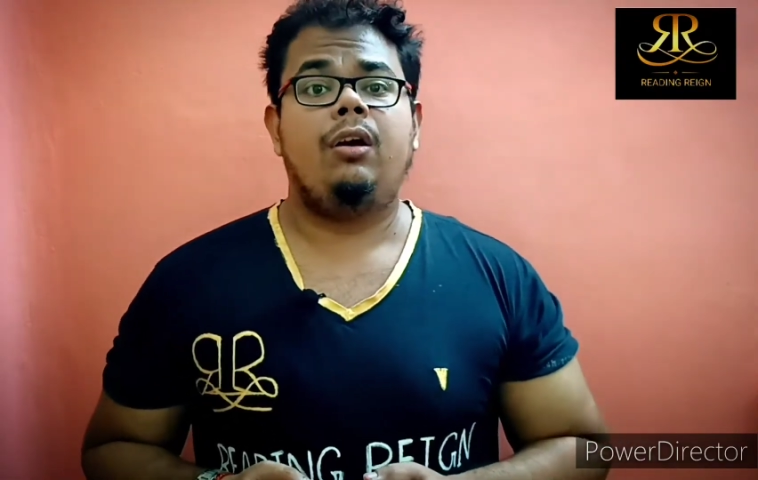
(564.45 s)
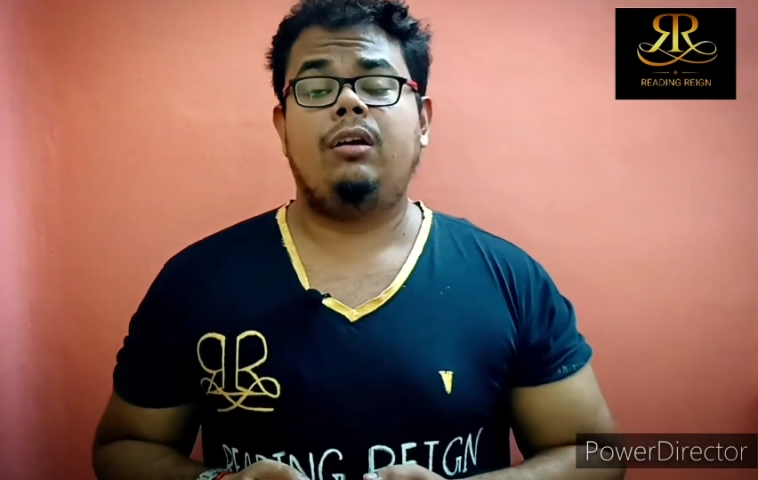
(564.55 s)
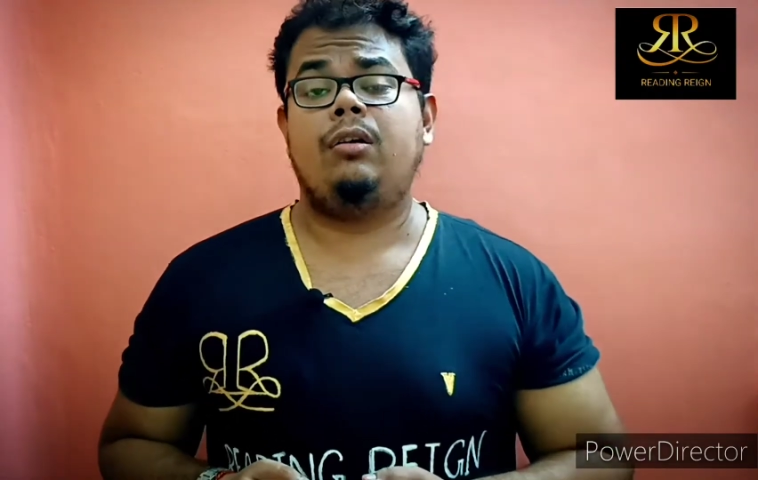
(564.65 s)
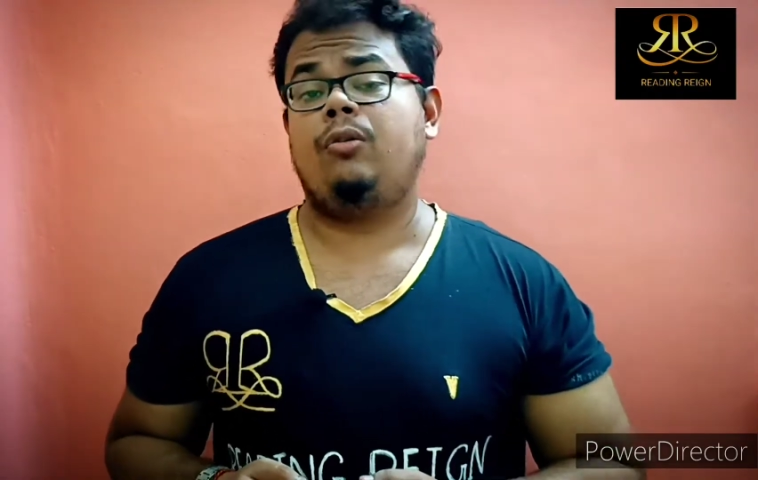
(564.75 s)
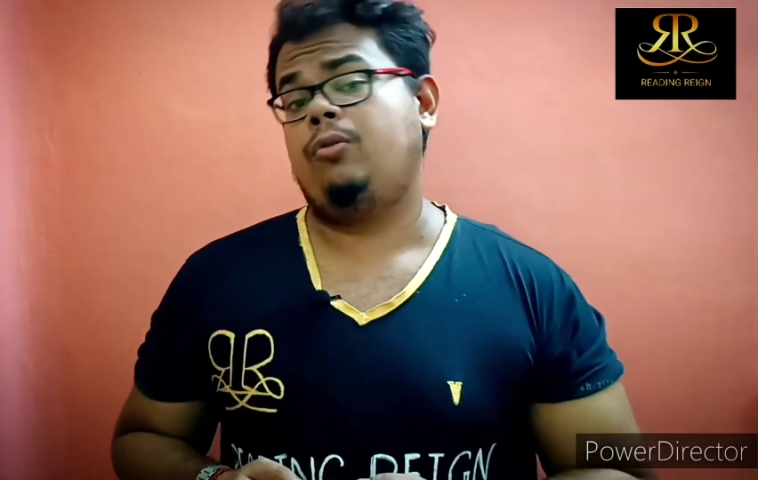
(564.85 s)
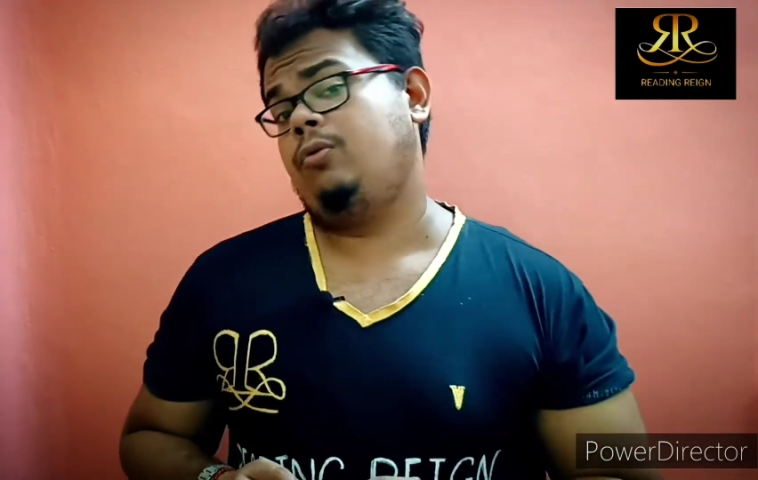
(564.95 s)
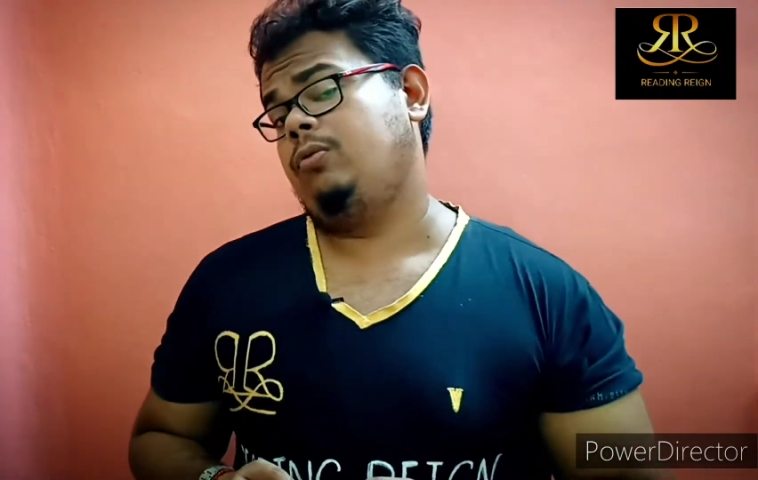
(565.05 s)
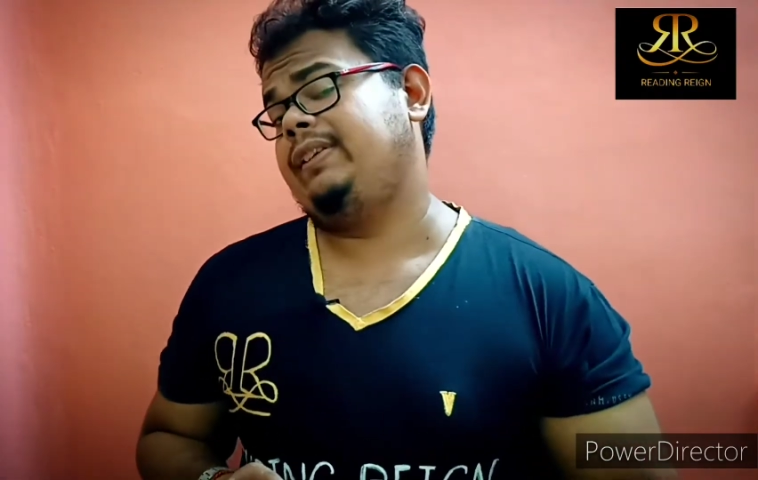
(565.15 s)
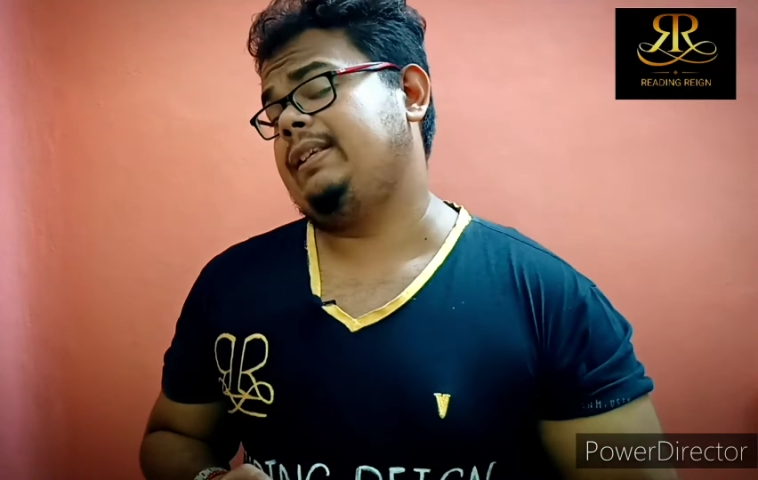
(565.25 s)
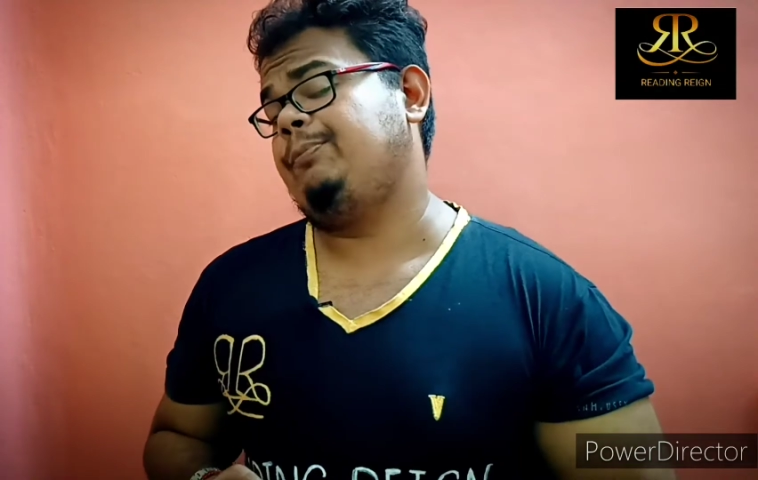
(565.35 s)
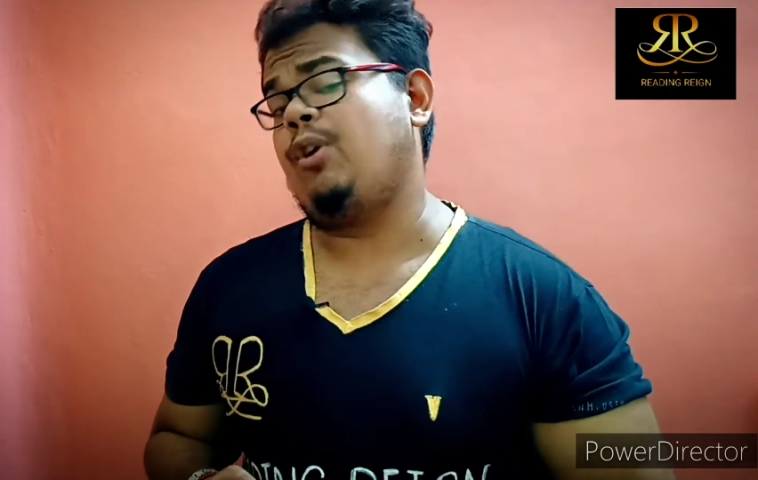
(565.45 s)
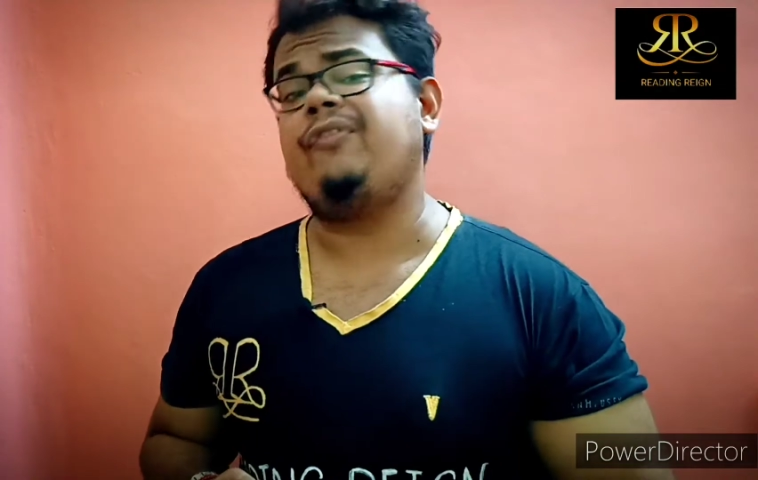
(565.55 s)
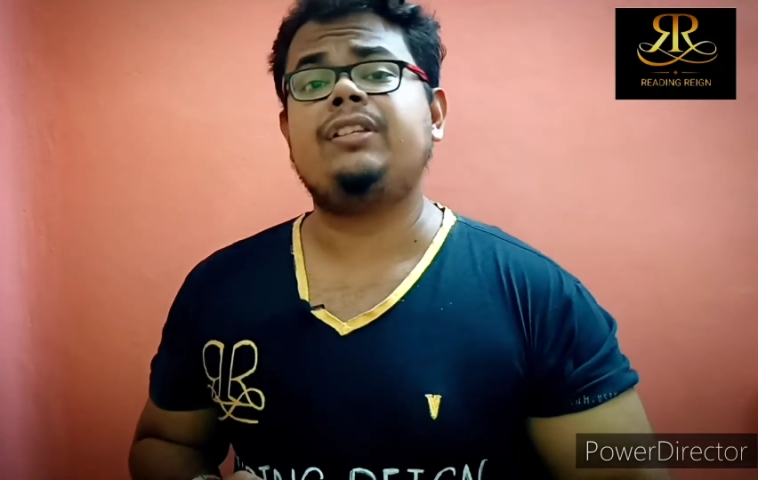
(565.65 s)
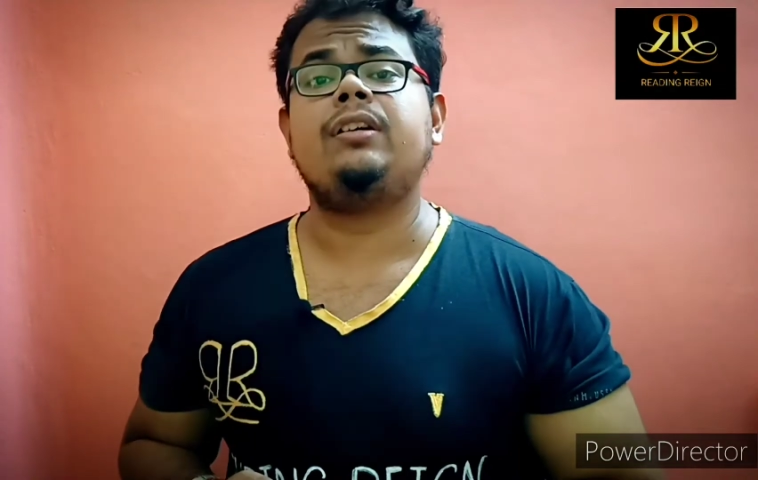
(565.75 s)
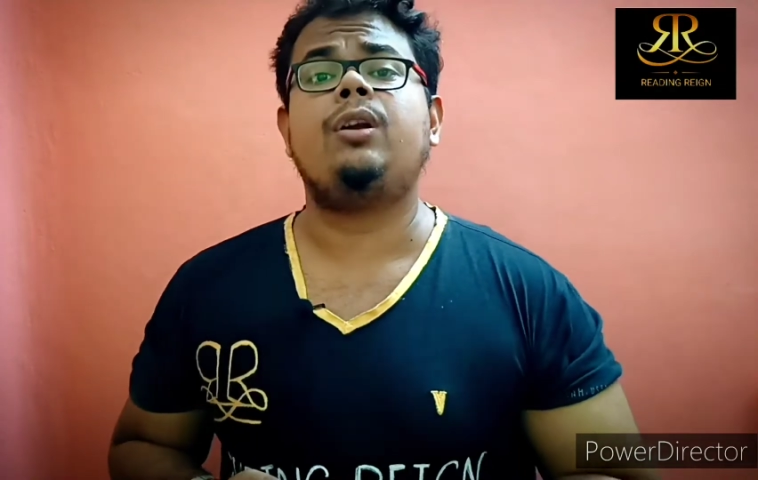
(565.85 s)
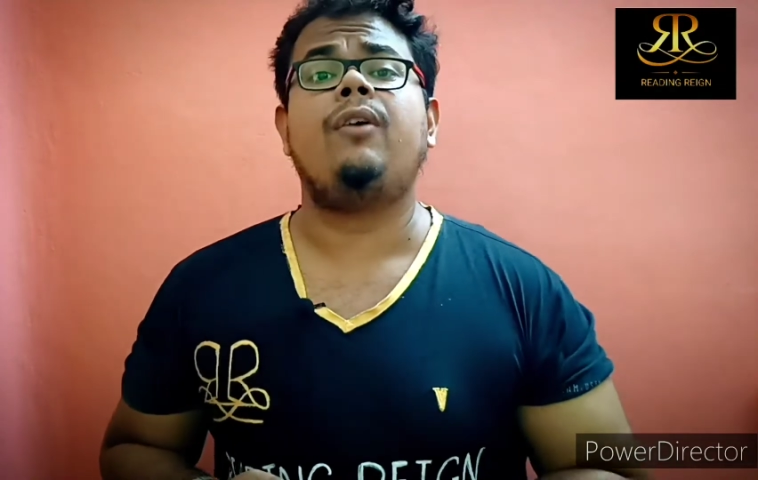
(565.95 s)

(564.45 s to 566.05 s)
who is a professor